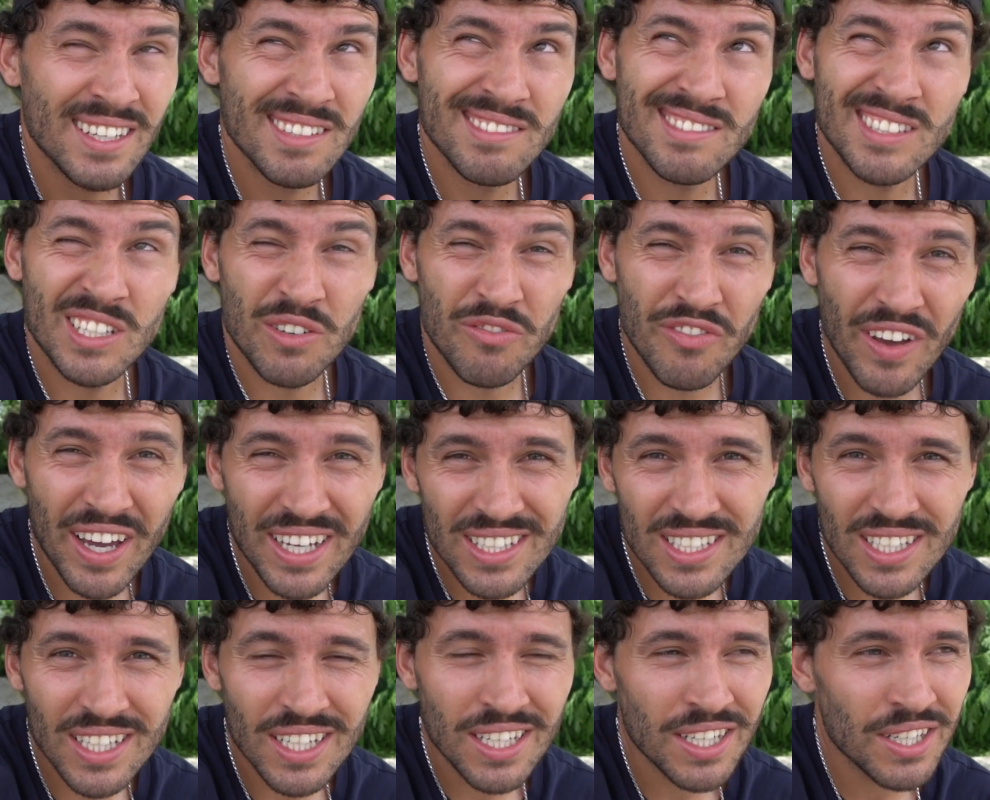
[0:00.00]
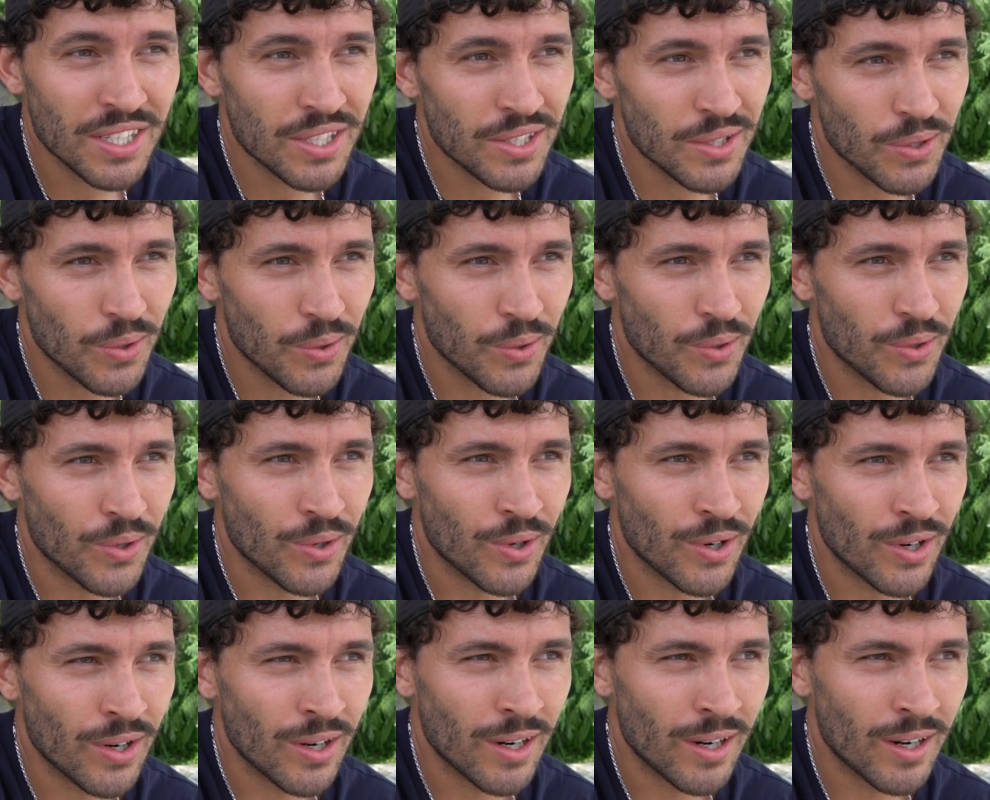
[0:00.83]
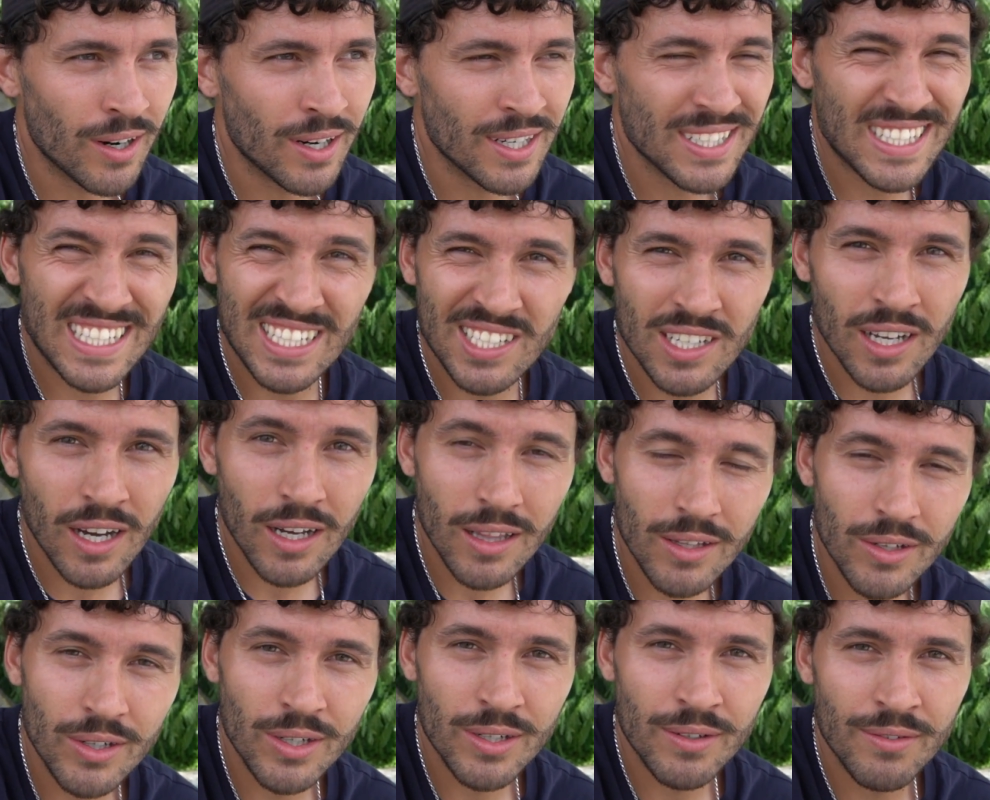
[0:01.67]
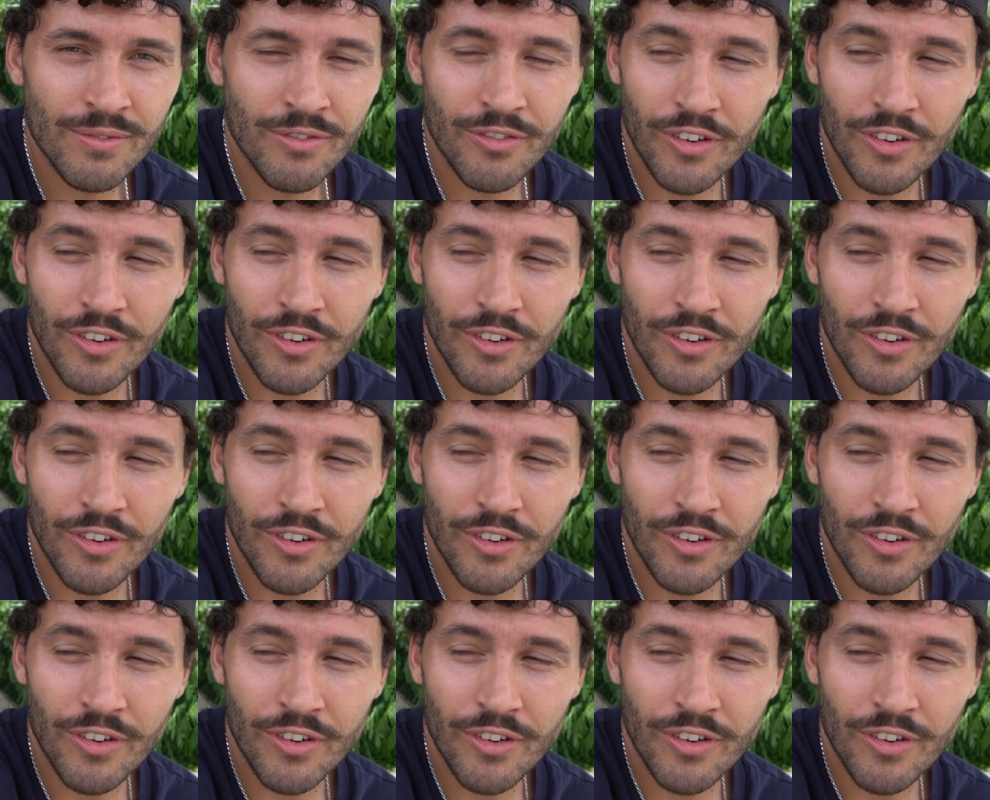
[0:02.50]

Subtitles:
defected or discolored